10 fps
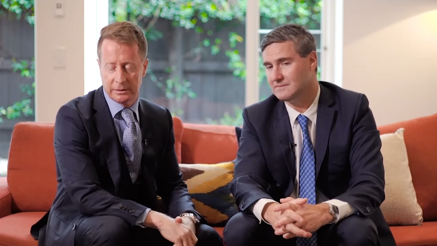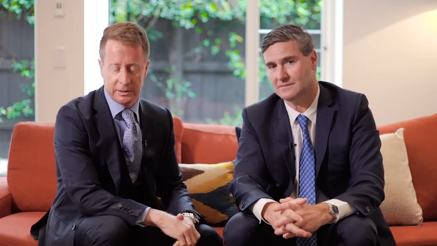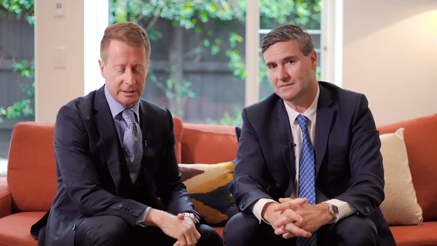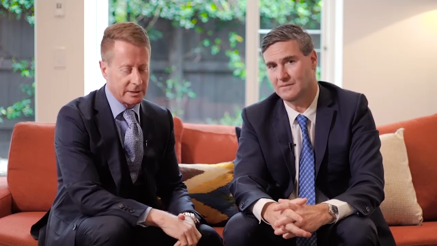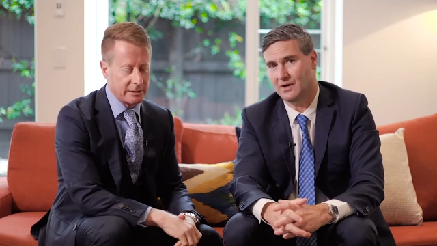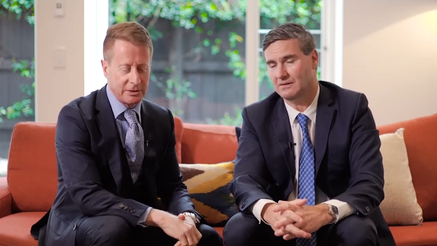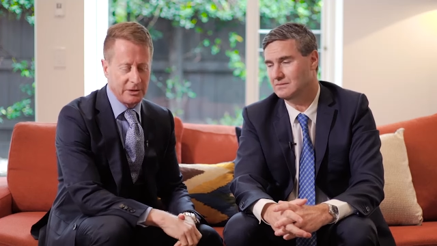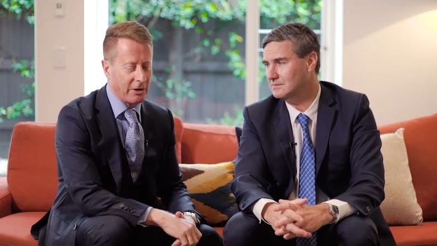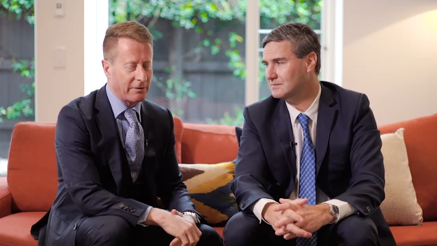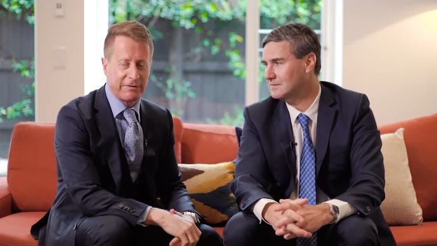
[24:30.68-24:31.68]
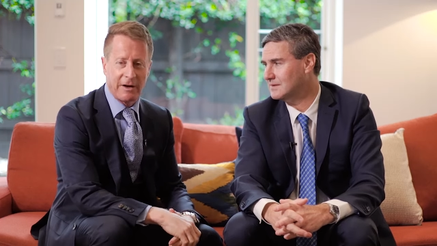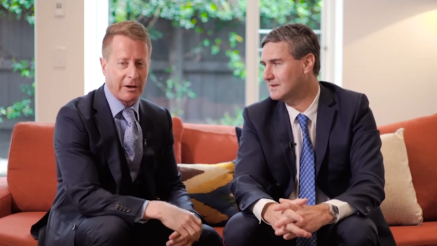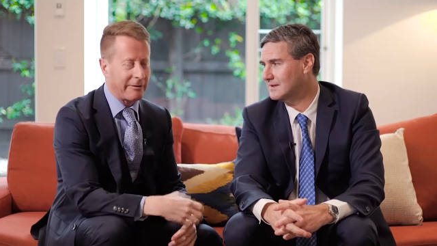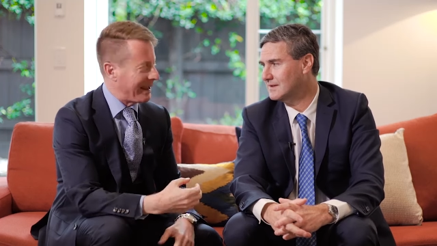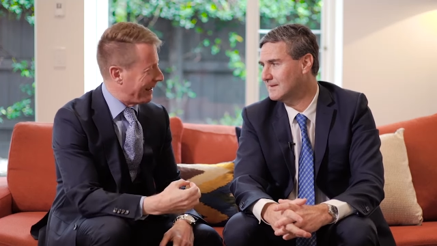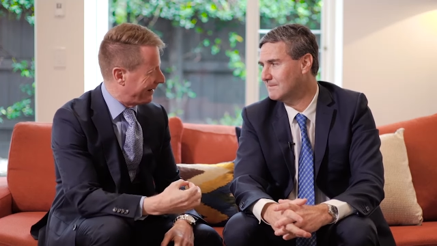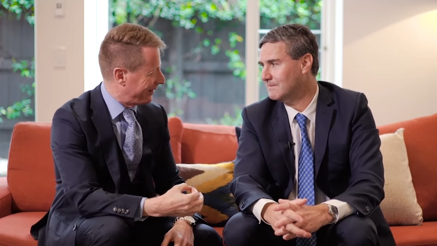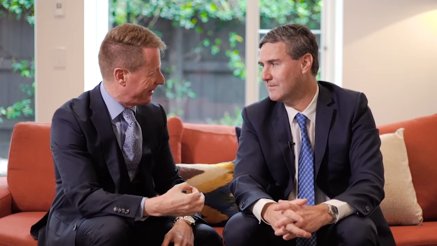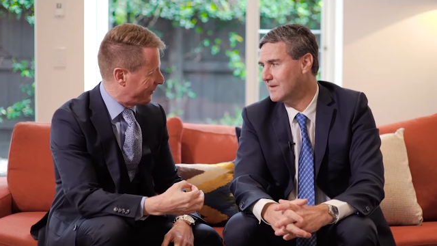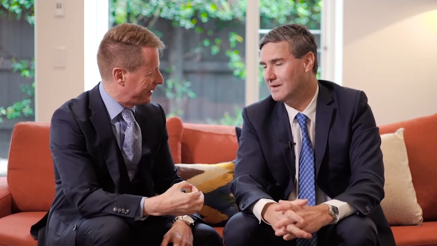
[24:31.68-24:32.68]
Speaker 1: goodness. Well, do you not follow
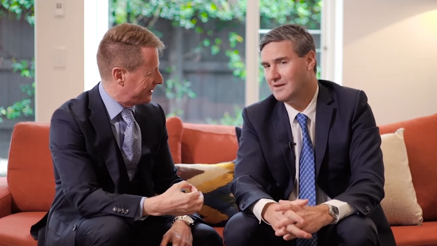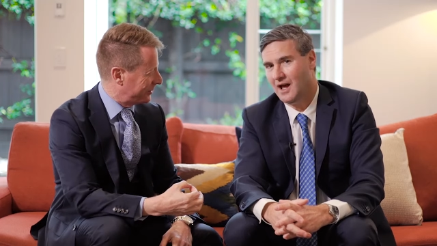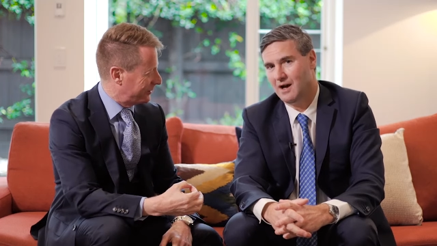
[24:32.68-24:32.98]
anything we do?